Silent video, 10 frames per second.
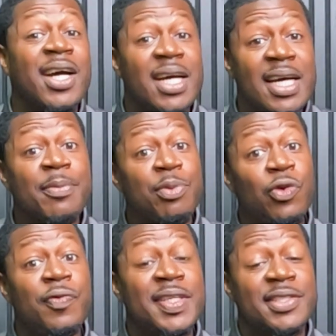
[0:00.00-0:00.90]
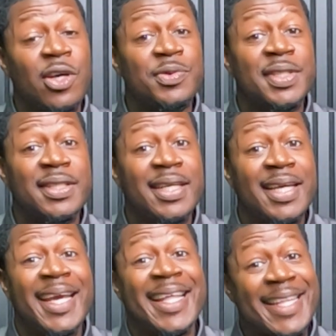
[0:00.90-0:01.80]
a HUD-approved consultant,
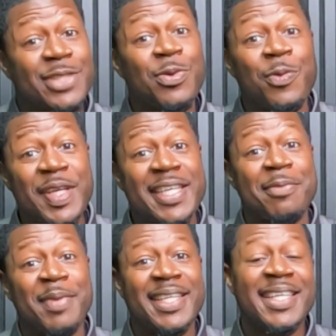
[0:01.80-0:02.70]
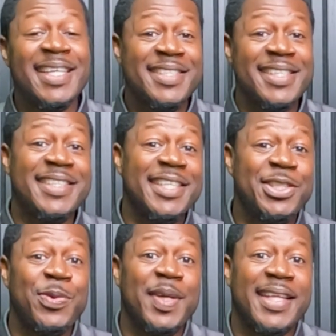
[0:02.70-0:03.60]
and that's where we come in to
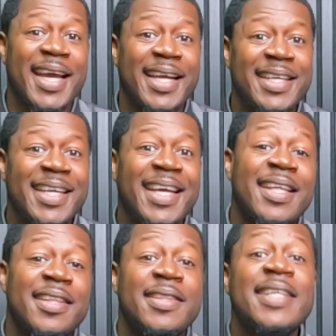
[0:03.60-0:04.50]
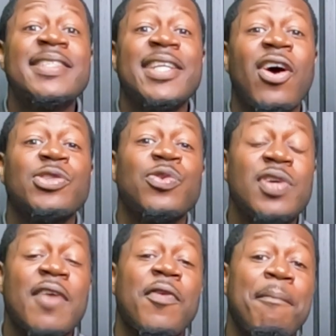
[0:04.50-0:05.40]
assist you with that. This can also
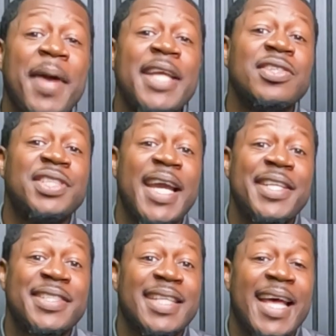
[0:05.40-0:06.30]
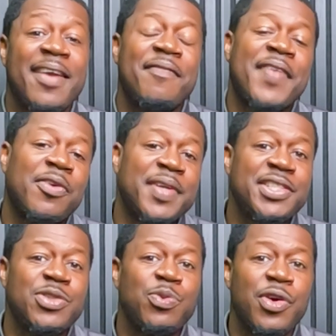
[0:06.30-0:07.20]
cover major changes like
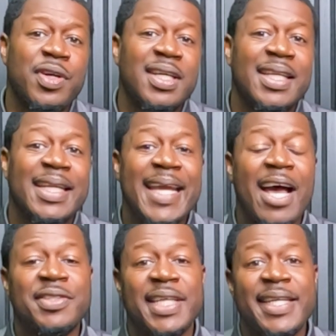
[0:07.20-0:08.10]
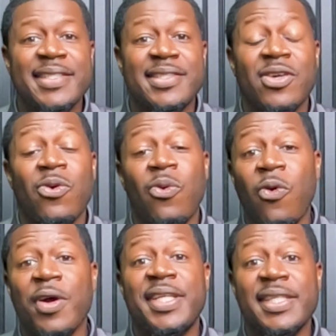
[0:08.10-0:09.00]
foundation work, layout changes,
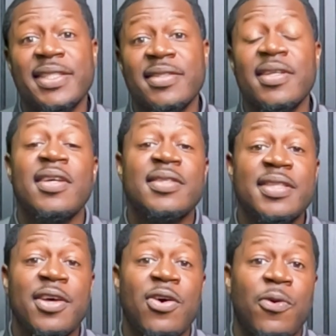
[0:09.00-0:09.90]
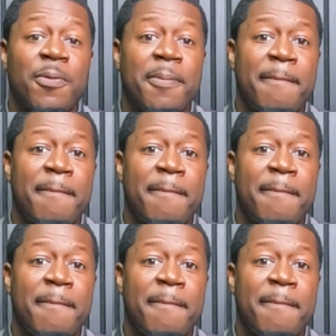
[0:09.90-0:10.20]
or additions to the home.